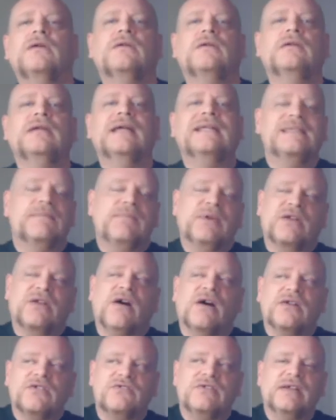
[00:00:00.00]
It's a bit
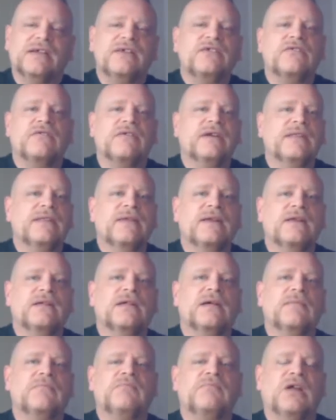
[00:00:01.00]
contradictory that
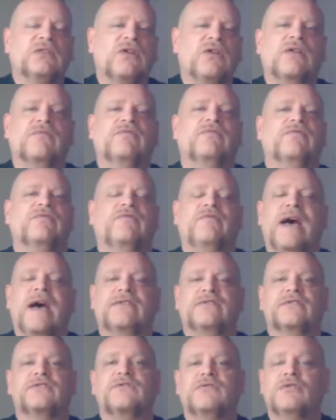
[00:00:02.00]
a lot of
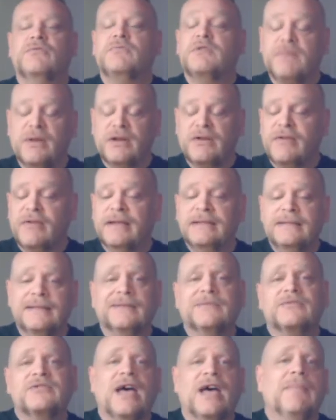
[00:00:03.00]
fascist groups spend a great
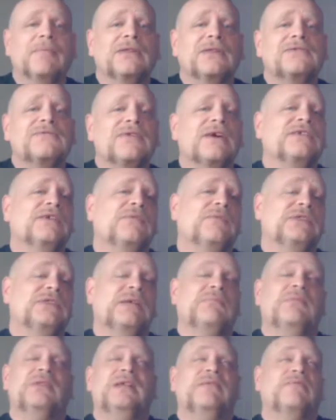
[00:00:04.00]
deal of time constructing what
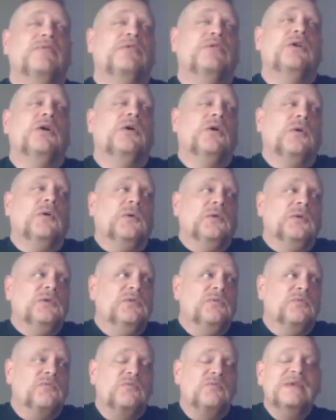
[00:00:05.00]
they believe are
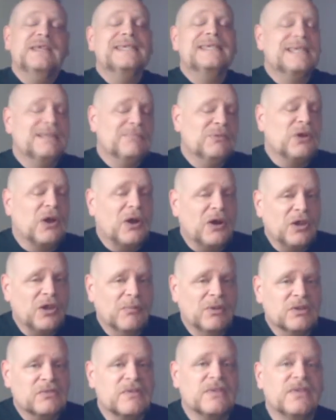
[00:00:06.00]
reasonable
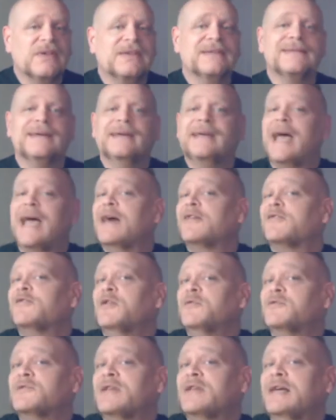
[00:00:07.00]
arguments for things like
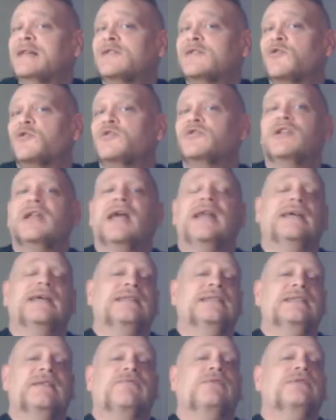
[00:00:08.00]
ethnostates or
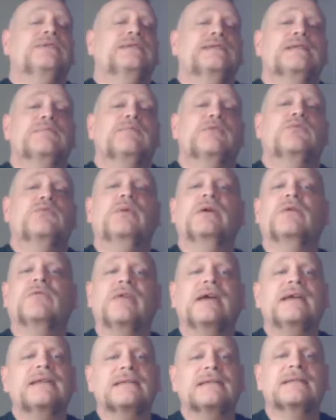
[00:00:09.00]
genetic differences between
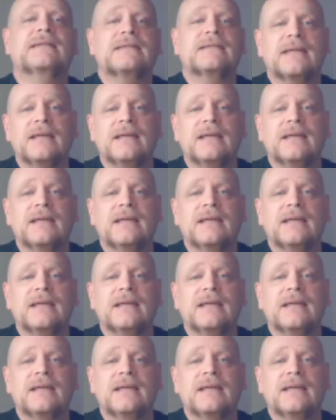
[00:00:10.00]
races.